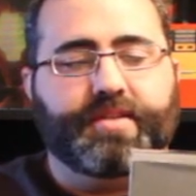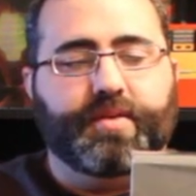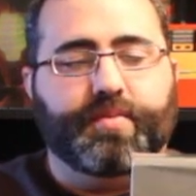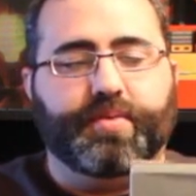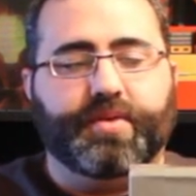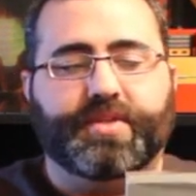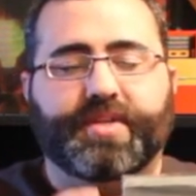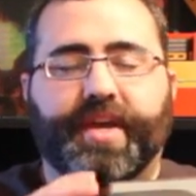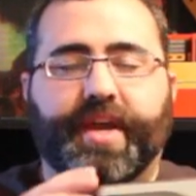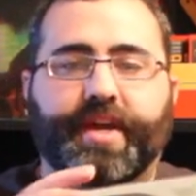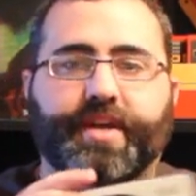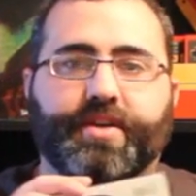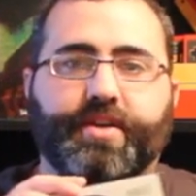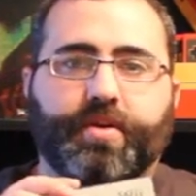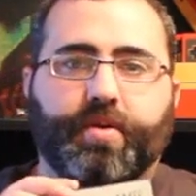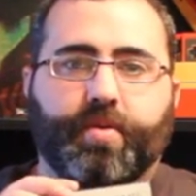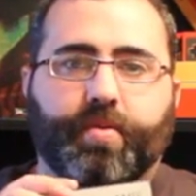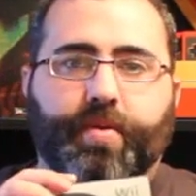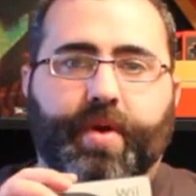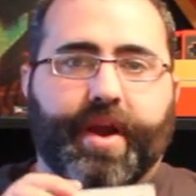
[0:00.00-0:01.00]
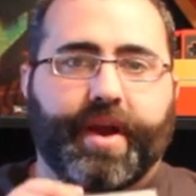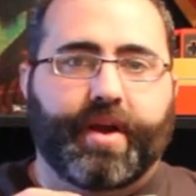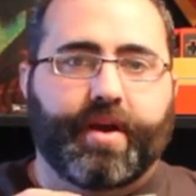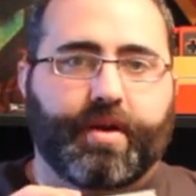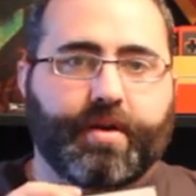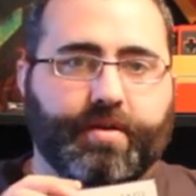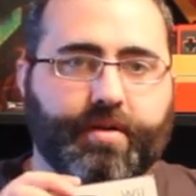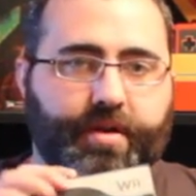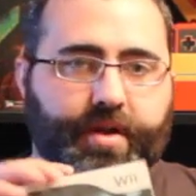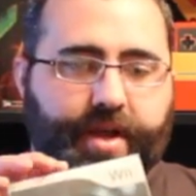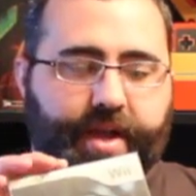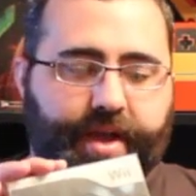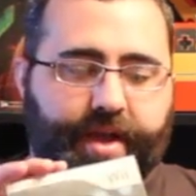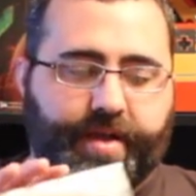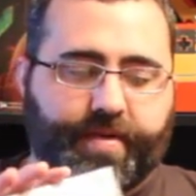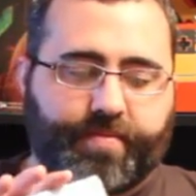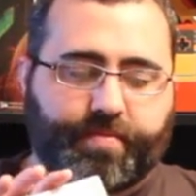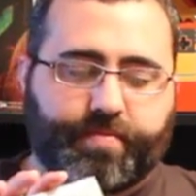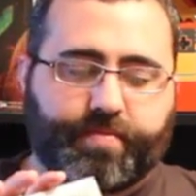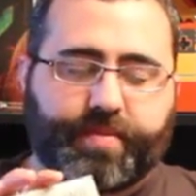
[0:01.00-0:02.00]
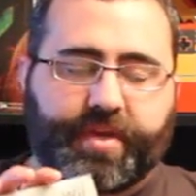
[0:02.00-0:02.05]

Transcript: to protect your rare, um,